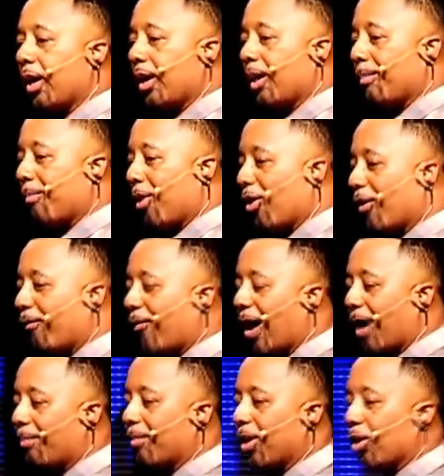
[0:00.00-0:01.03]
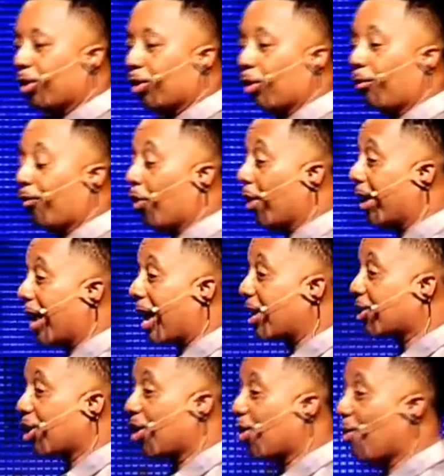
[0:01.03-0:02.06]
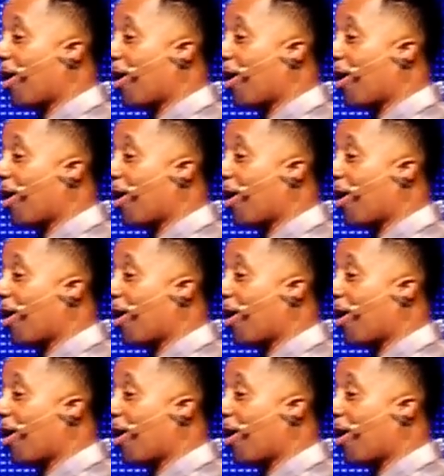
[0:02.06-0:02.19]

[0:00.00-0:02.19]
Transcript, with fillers: in a bona fide miracle for a nice long